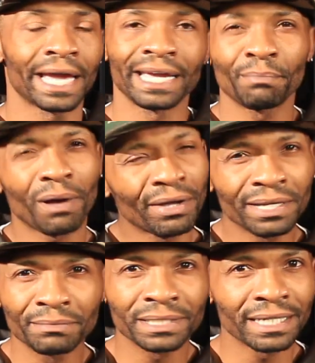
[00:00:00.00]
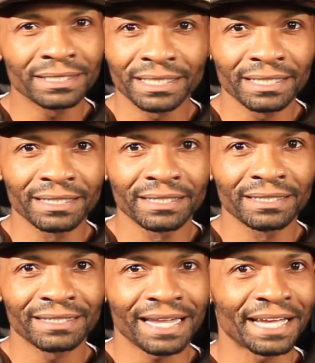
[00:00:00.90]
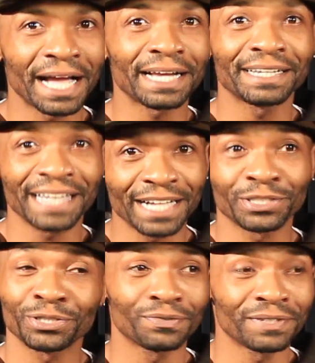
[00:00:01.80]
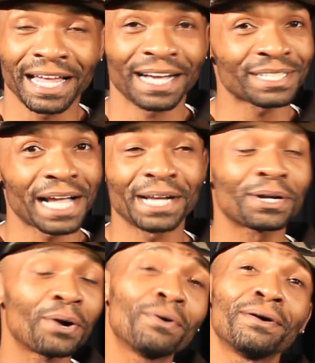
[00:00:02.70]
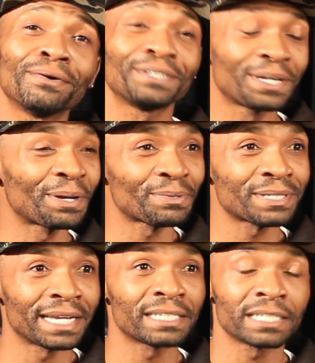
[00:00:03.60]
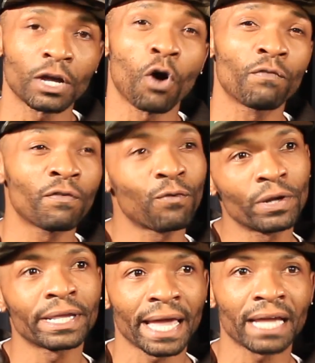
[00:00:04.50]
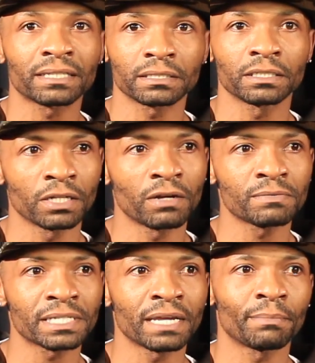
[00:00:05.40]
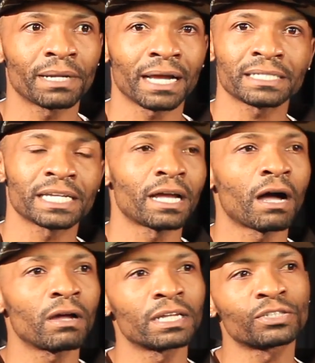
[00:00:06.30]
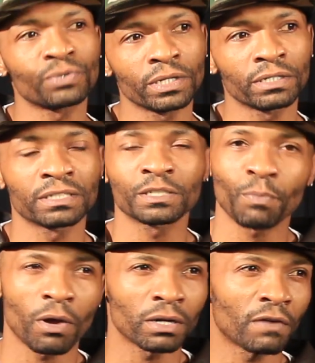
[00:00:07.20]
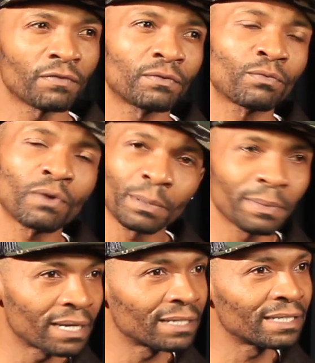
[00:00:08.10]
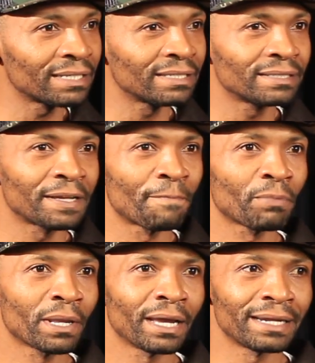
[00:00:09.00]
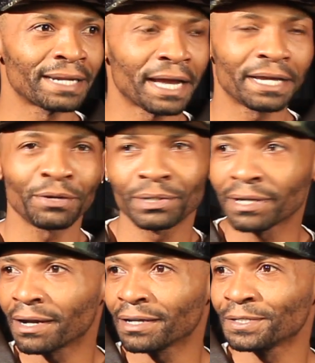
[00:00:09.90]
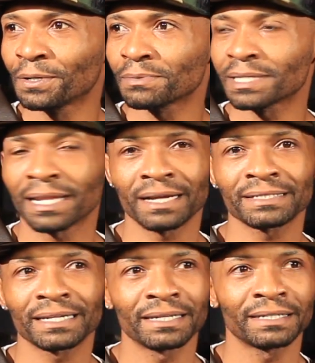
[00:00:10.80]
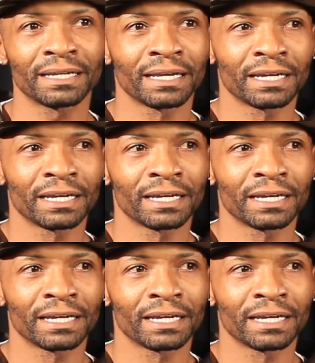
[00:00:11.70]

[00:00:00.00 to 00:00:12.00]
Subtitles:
8-Ball MJG, like I can go on, you get what I'm saying? It's over 40 acts, you know what I'm saying? But like I say, all that triggered and sparked off of Rubber Band Knees. And now here we are, you know what I'm saying? Like I say,